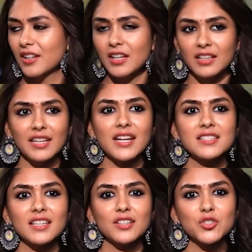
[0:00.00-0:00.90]
then I
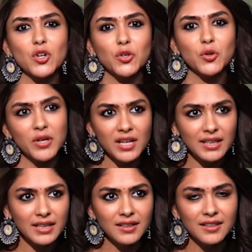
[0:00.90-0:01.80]
say short, okay
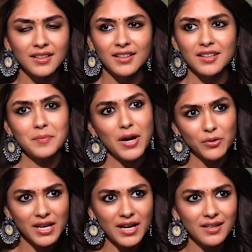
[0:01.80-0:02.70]
kada? Bounda?